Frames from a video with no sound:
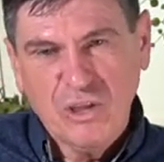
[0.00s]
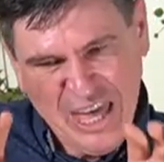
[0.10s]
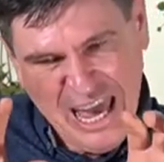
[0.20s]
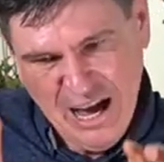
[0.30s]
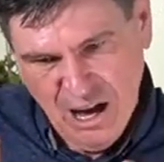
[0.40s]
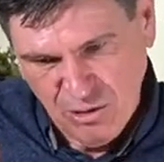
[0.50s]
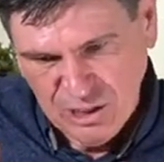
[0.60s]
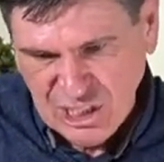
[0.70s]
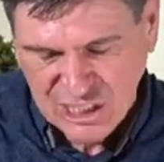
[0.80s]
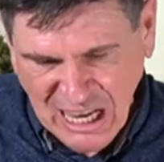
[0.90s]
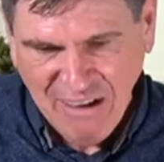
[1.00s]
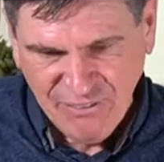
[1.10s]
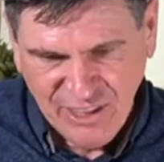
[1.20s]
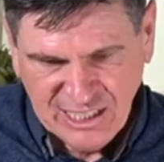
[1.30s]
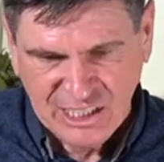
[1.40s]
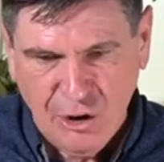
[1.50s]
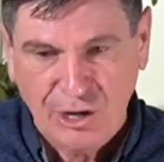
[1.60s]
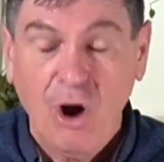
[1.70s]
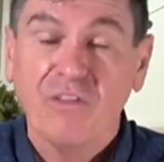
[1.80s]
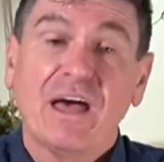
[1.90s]
our stuff that's
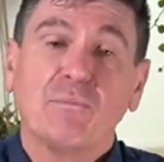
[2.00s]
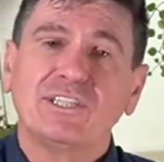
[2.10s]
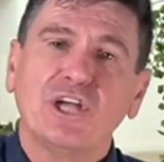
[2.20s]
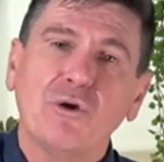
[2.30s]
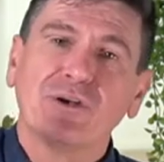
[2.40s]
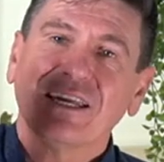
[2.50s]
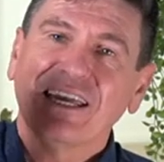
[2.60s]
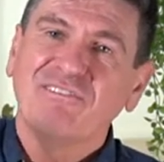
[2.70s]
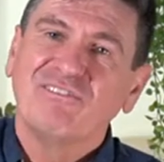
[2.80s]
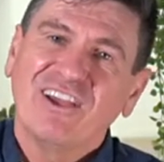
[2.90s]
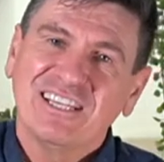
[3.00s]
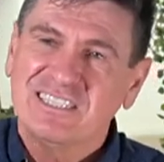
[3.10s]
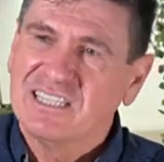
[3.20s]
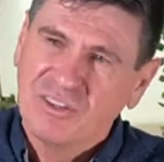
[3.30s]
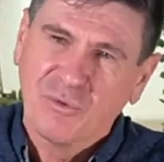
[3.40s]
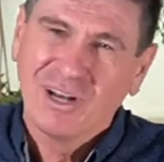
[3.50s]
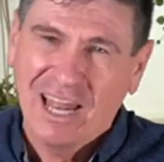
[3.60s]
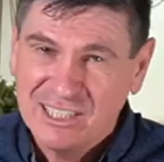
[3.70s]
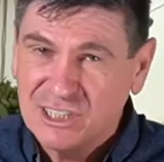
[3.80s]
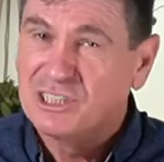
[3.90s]
going on, that we don't invest in the
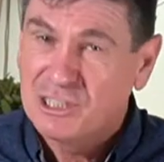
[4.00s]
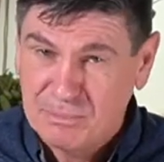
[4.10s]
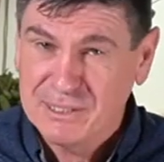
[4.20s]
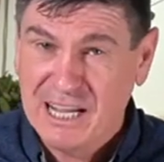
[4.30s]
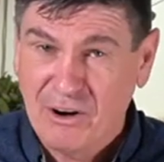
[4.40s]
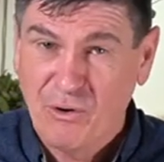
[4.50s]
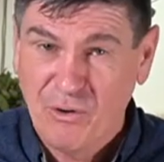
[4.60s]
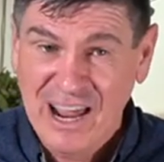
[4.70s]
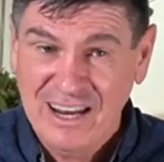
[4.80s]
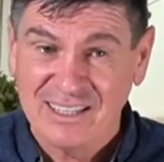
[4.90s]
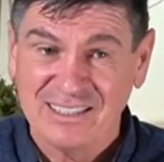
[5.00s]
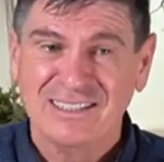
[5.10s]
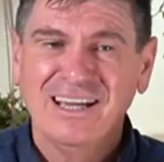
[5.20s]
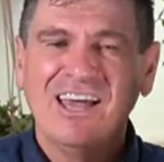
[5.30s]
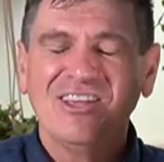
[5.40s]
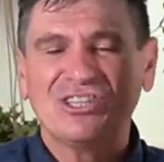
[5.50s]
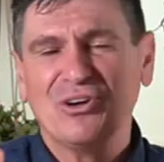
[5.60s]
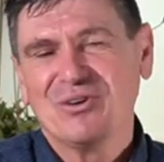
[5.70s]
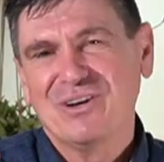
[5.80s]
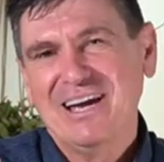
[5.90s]
relationships that are around us.
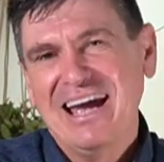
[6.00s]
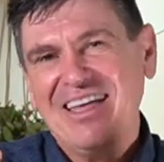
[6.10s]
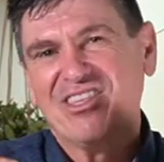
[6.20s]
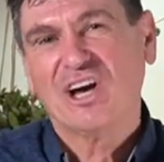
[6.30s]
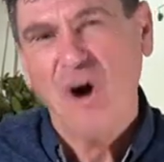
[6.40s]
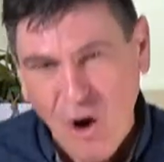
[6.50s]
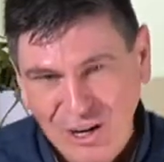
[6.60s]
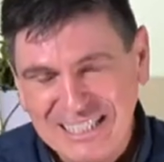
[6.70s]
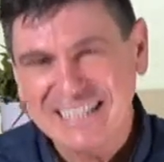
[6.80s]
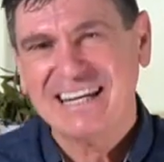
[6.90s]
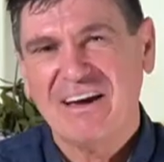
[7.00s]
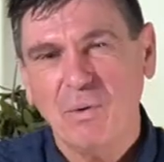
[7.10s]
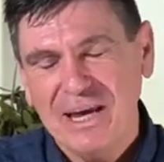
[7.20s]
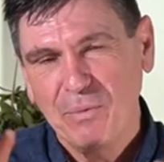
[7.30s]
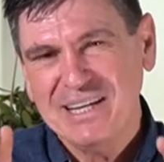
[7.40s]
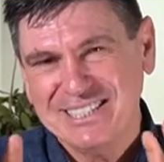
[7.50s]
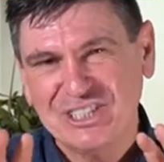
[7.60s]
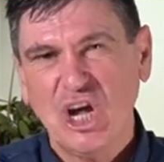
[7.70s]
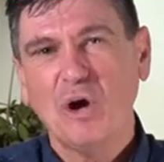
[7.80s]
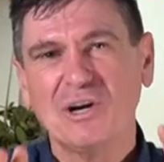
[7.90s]
So the content that we
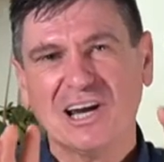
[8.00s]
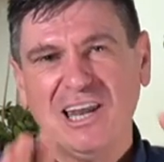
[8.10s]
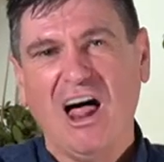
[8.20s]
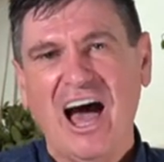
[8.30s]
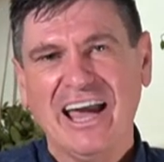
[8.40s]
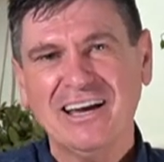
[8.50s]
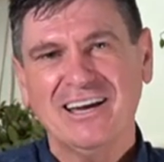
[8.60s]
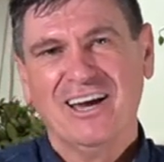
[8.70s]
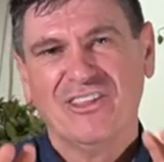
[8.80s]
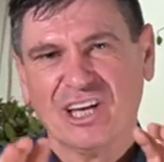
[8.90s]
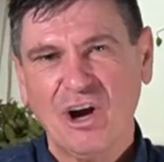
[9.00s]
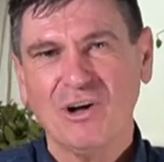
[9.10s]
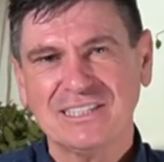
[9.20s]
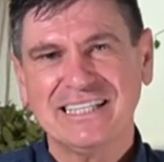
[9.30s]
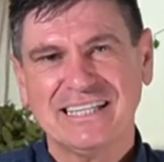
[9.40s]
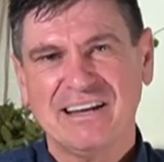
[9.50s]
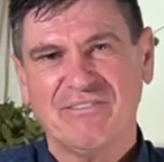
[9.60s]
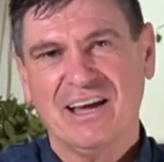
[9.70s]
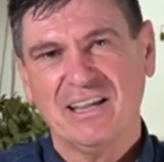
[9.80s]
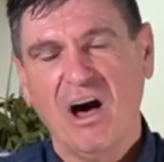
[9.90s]
don't like the content
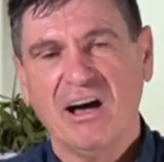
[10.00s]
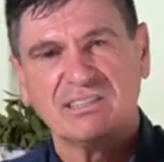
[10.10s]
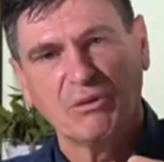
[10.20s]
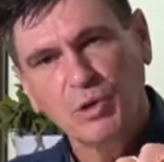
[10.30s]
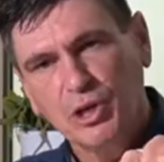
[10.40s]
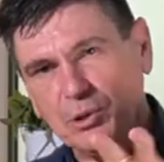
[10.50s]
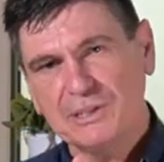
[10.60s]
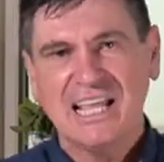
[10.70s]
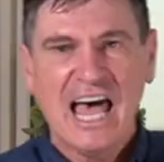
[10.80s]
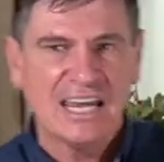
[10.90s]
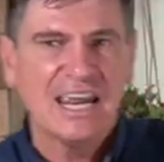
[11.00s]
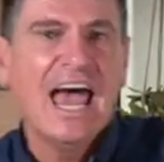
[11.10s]
of our lives, and we use that